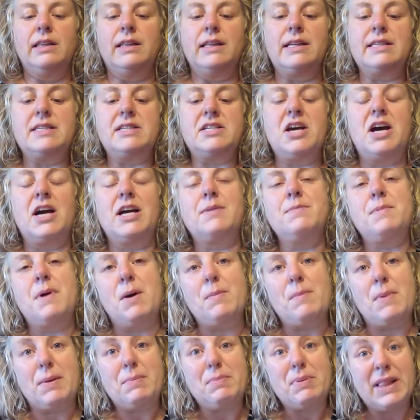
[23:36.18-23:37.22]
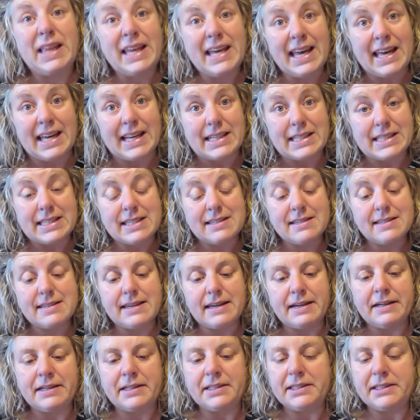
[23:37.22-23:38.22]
let's talk about my plans.